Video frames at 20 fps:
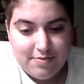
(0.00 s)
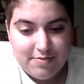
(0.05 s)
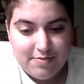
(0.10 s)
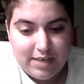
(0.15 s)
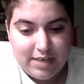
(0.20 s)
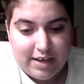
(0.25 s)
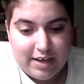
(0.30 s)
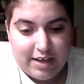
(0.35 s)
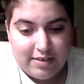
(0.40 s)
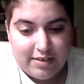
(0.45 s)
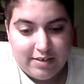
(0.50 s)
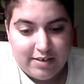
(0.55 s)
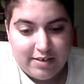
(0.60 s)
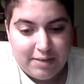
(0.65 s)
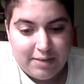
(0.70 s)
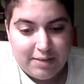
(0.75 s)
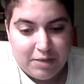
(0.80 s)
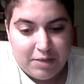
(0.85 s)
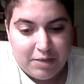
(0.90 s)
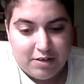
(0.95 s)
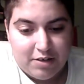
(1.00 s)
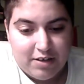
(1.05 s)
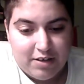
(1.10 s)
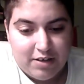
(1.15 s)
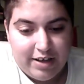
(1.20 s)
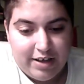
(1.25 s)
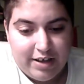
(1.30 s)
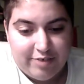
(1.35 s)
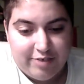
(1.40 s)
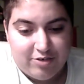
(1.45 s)
and I mean,
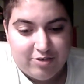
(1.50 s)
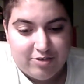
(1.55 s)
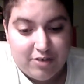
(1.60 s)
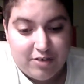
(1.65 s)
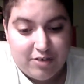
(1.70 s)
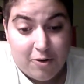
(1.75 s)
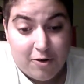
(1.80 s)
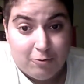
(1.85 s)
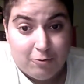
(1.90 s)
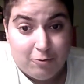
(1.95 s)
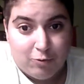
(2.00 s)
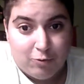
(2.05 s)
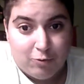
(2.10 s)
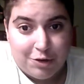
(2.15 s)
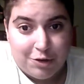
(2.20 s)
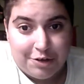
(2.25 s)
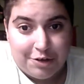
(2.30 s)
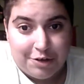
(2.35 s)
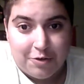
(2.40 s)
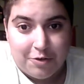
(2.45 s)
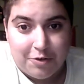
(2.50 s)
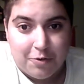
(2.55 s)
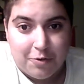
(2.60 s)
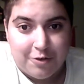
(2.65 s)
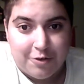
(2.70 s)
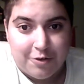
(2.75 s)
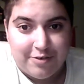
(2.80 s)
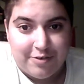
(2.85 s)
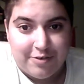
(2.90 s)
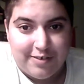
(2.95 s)
I just, there are really no
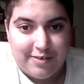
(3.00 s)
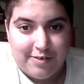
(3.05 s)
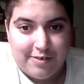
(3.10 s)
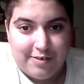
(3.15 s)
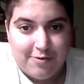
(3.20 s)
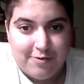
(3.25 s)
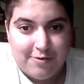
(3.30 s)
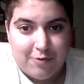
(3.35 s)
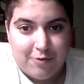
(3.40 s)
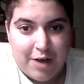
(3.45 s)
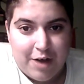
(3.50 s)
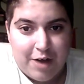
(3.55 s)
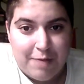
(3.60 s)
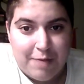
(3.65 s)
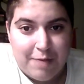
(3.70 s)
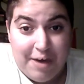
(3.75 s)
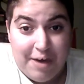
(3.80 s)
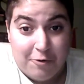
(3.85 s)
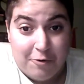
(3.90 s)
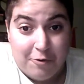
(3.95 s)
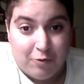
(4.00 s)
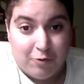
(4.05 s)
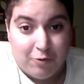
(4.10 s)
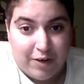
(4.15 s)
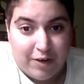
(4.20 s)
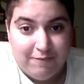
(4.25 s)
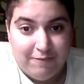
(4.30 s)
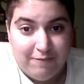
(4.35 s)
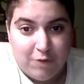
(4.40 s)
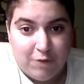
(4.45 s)
words to describe how
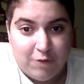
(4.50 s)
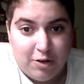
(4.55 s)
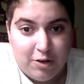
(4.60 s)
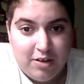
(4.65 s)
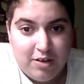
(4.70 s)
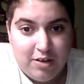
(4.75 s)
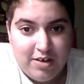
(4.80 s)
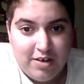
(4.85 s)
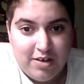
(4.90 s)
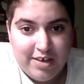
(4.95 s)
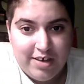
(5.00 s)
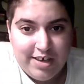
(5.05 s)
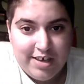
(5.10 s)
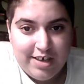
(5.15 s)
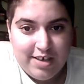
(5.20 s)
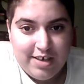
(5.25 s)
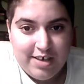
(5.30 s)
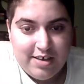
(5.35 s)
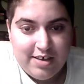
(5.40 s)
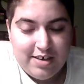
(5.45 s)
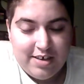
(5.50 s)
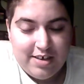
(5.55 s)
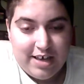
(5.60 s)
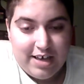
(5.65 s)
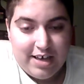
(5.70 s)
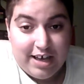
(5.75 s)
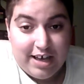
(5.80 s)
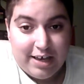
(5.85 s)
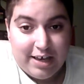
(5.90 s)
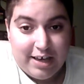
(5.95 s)
grateful
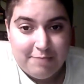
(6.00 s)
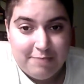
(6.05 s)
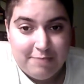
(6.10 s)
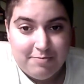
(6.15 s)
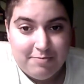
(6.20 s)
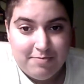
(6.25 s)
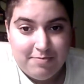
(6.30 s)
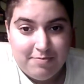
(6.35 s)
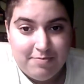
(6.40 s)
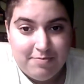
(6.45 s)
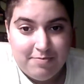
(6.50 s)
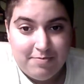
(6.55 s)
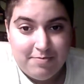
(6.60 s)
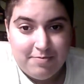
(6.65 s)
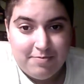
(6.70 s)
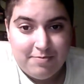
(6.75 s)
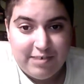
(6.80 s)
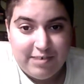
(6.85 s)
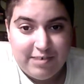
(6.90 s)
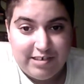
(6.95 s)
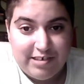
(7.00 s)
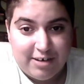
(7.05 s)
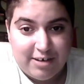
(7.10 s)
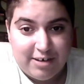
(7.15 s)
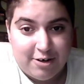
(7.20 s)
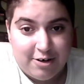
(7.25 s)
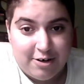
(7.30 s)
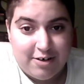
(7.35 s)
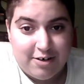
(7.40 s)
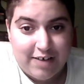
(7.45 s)
I am to
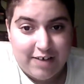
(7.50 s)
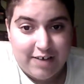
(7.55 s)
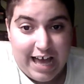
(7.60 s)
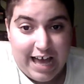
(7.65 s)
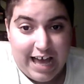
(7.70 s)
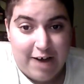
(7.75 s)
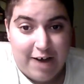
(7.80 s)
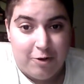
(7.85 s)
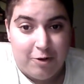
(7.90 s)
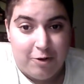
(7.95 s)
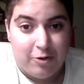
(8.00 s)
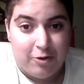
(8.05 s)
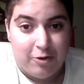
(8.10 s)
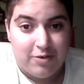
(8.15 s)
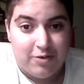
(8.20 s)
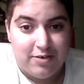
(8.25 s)
Seer, how,